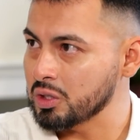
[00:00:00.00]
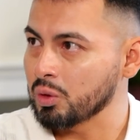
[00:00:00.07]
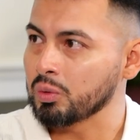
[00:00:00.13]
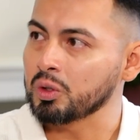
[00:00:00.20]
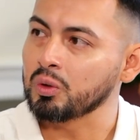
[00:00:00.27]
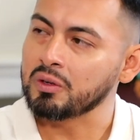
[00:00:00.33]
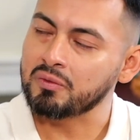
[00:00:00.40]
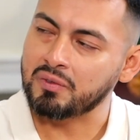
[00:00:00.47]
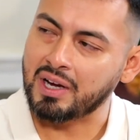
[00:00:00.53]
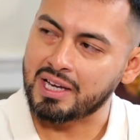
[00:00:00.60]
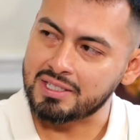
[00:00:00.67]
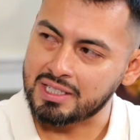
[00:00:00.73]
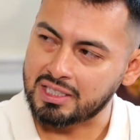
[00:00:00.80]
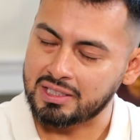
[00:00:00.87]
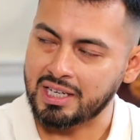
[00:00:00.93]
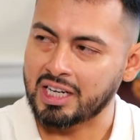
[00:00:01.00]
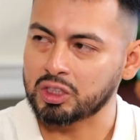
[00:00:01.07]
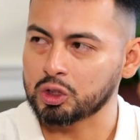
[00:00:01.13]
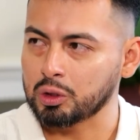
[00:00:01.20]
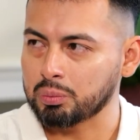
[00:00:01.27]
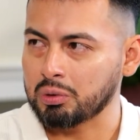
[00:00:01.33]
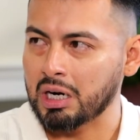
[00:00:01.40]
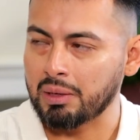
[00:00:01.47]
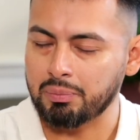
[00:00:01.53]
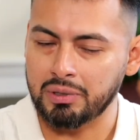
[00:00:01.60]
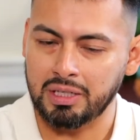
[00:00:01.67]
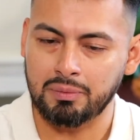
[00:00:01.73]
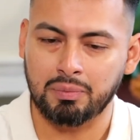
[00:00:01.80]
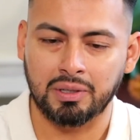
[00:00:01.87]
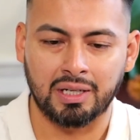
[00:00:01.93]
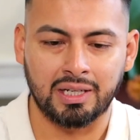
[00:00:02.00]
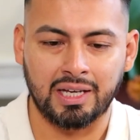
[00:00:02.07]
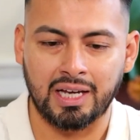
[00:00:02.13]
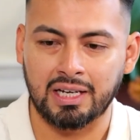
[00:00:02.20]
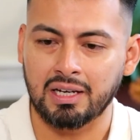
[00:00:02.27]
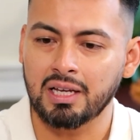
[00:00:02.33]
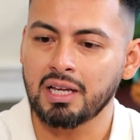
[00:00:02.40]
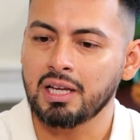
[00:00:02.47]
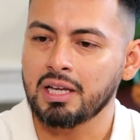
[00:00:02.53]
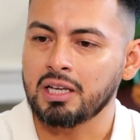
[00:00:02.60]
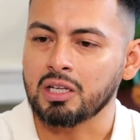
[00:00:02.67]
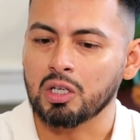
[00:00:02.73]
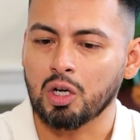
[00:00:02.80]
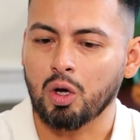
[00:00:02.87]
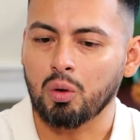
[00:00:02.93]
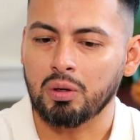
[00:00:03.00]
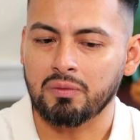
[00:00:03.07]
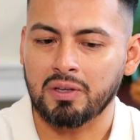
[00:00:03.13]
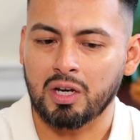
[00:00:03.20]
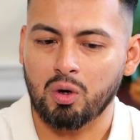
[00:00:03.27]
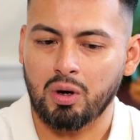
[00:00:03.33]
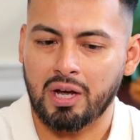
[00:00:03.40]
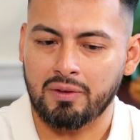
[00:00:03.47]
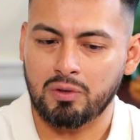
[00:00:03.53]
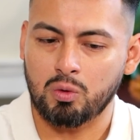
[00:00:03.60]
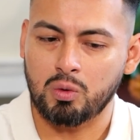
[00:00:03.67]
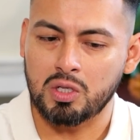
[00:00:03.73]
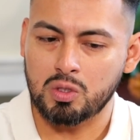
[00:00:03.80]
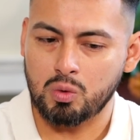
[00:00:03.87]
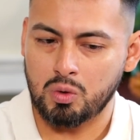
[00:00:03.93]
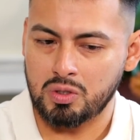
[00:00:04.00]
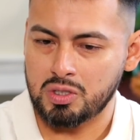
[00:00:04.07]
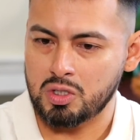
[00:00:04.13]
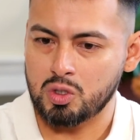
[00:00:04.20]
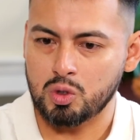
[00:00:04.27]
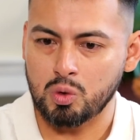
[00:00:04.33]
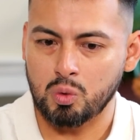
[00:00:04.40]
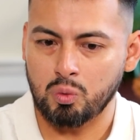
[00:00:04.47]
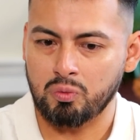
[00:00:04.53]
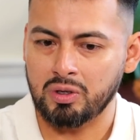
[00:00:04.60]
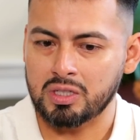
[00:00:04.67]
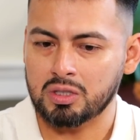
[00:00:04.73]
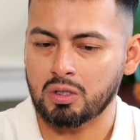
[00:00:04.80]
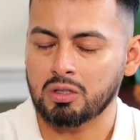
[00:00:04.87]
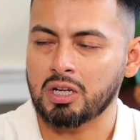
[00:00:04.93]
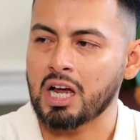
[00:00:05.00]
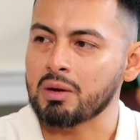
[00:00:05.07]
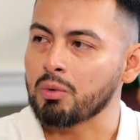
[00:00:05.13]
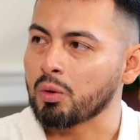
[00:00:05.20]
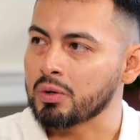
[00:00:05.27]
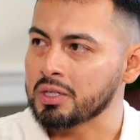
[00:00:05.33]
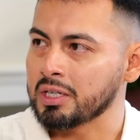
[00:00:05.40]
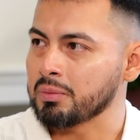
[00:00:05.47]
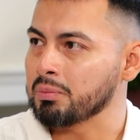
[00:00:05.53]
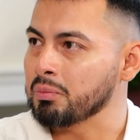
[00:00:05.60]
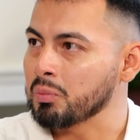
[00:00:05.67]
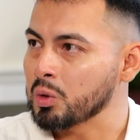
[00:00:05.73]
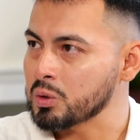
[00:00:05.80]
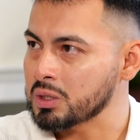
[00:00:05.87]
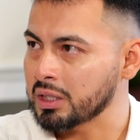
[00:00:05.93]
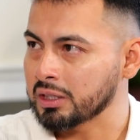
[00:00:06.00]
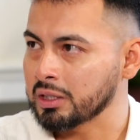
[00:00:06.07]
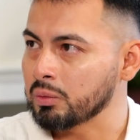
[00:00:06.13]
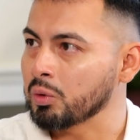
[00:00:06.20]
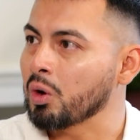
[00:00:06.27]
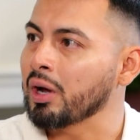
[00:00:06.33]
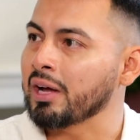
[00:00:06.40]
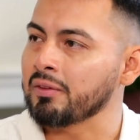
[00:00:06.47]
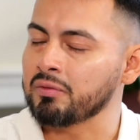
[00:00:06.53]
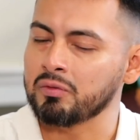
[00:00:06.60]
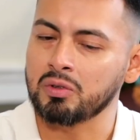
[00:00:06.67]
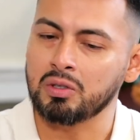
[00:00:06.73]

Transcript: We're doing fines that attach to the property, but again, if they don't have the resources to fix their lawnmower, they most likely won't have